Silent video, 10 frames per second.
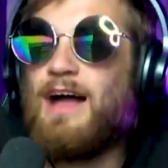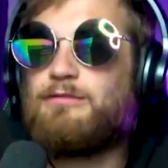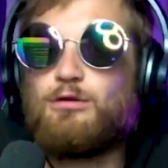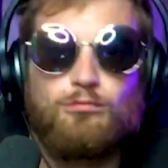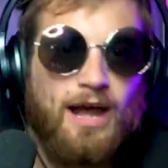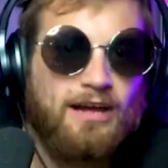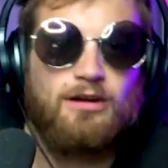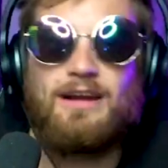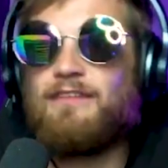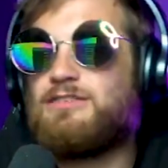after
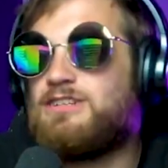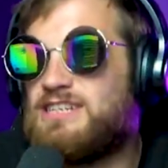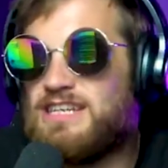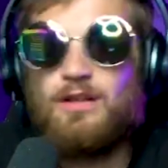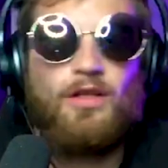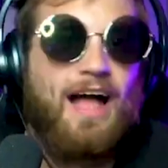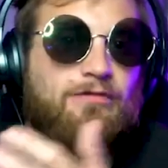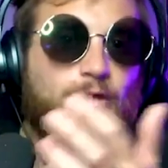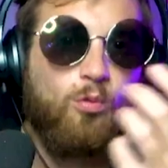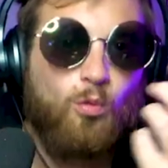record, after deal, after